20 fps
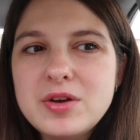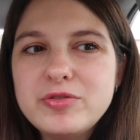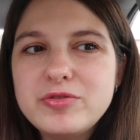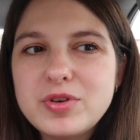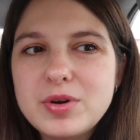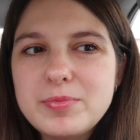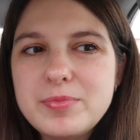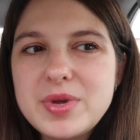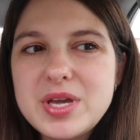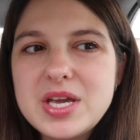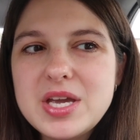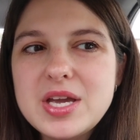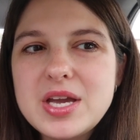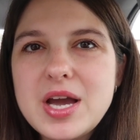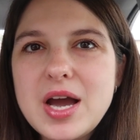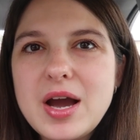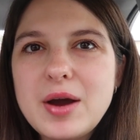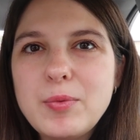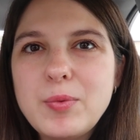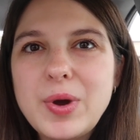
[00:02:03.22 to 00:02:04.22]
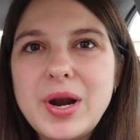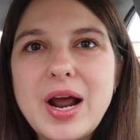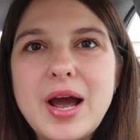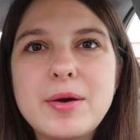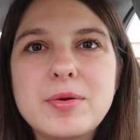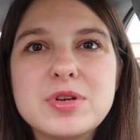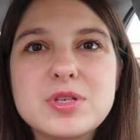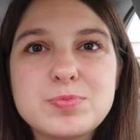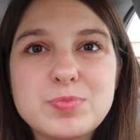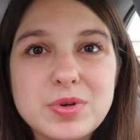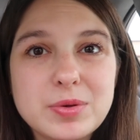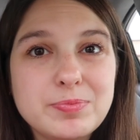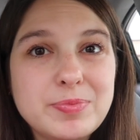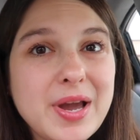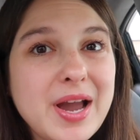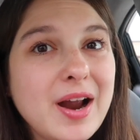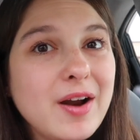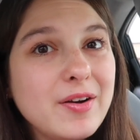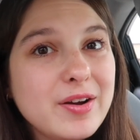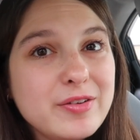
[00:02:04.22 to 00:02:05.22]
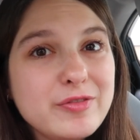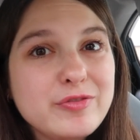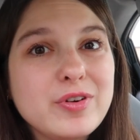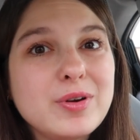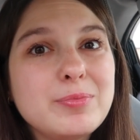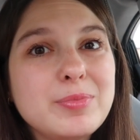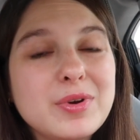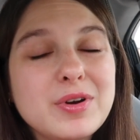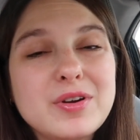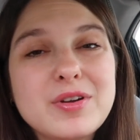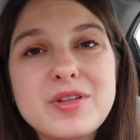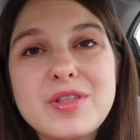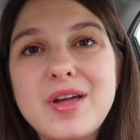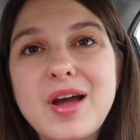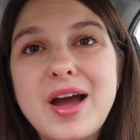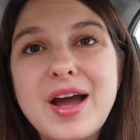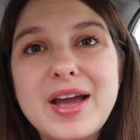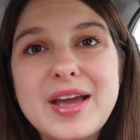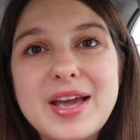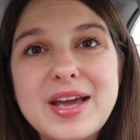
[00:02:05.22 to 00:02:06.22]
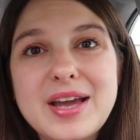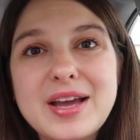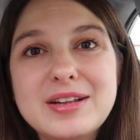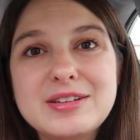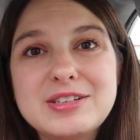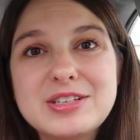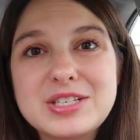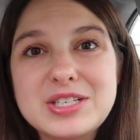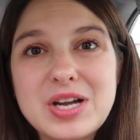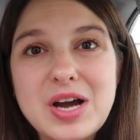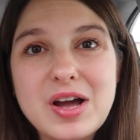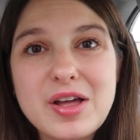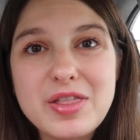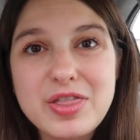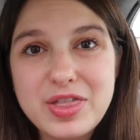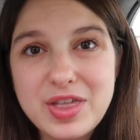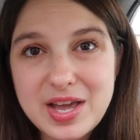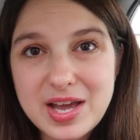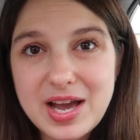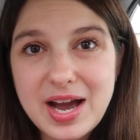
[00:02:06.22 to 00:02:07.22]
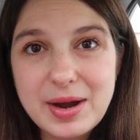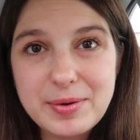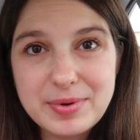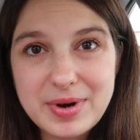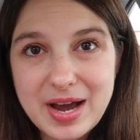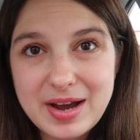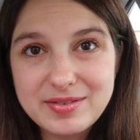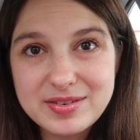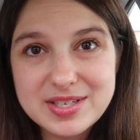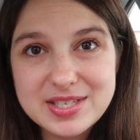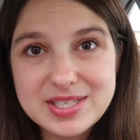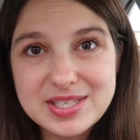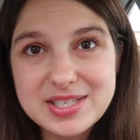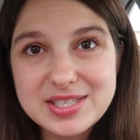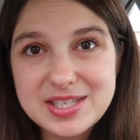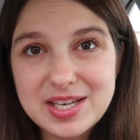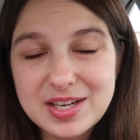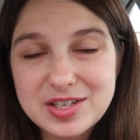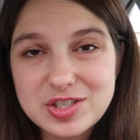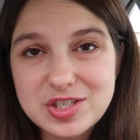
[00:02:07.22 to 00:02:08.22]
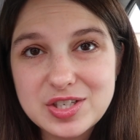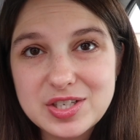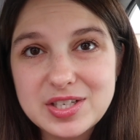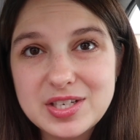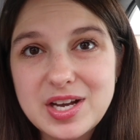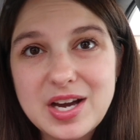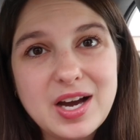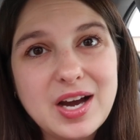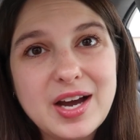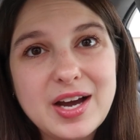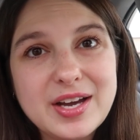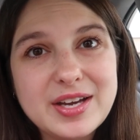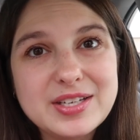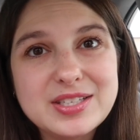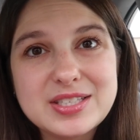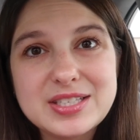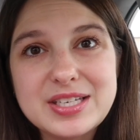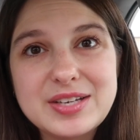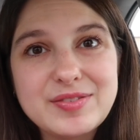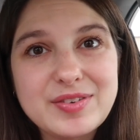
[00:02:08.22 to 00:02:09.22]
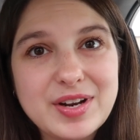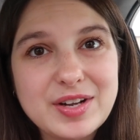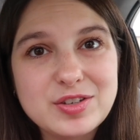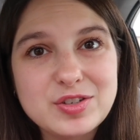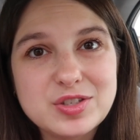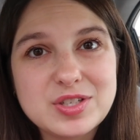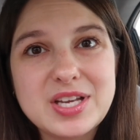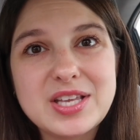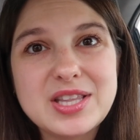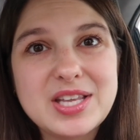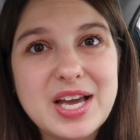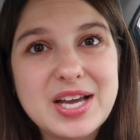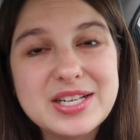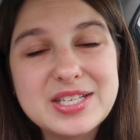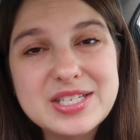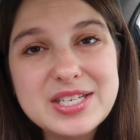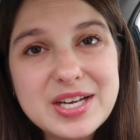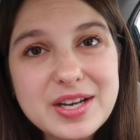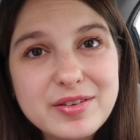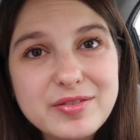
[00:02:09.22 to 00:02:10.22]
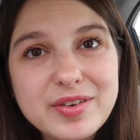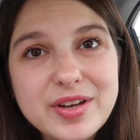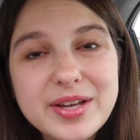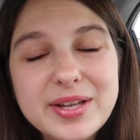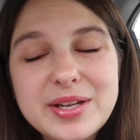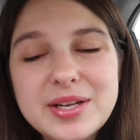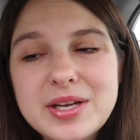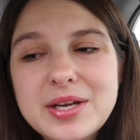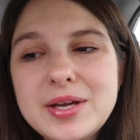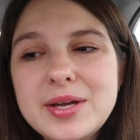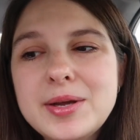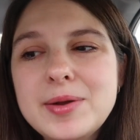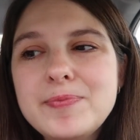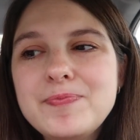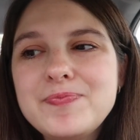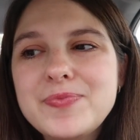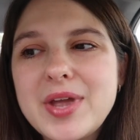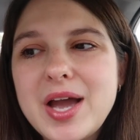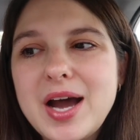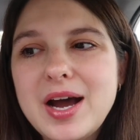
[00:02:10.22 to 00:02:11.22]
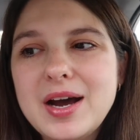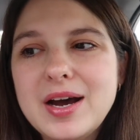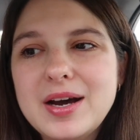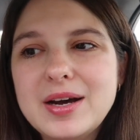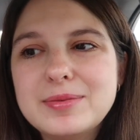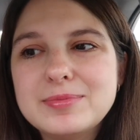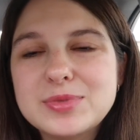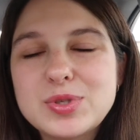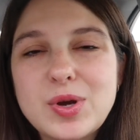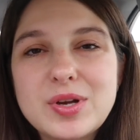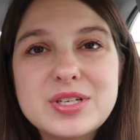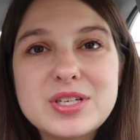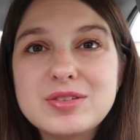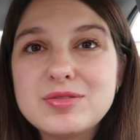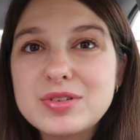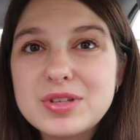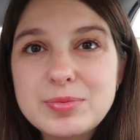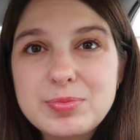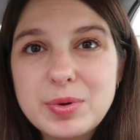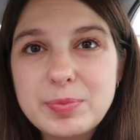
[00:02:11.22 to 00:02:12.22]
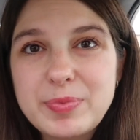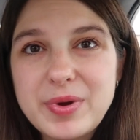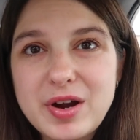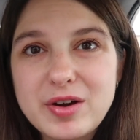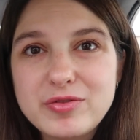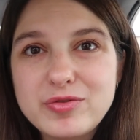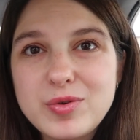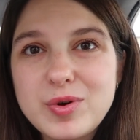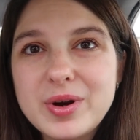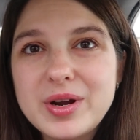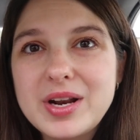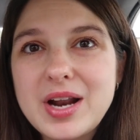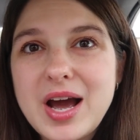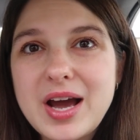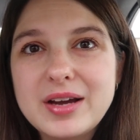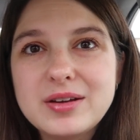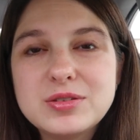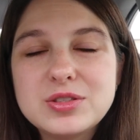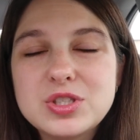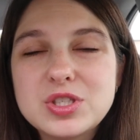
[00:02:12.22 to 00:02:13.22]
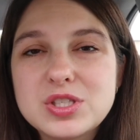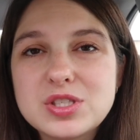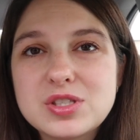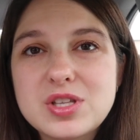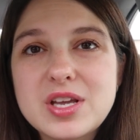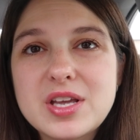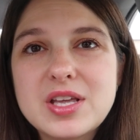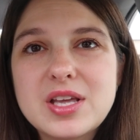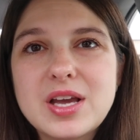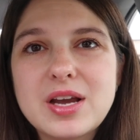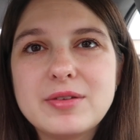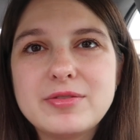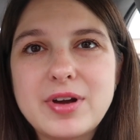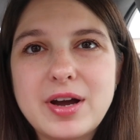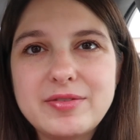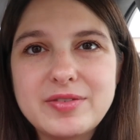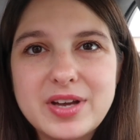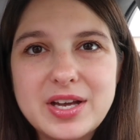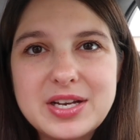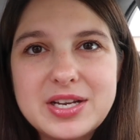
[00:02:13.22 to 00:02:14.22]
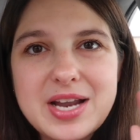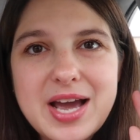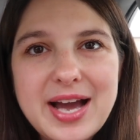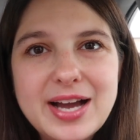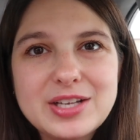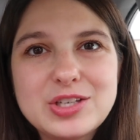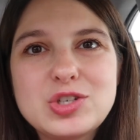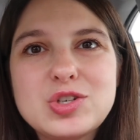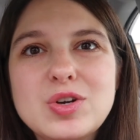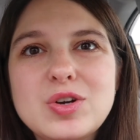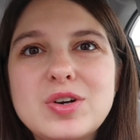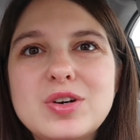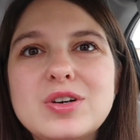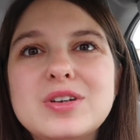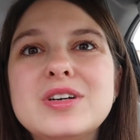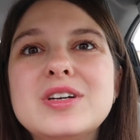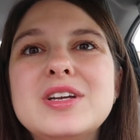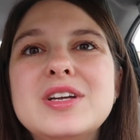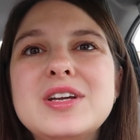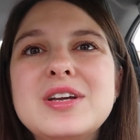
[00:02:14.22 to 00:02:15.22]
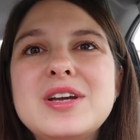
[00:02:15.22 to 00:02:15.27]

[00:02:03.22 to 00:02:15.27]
for me, when I was preparing for birth, I did not think I would have a C section. I didn't even entertain the idea of it. Um, so I didn't really prepare for it. I was just thinking of having a natural,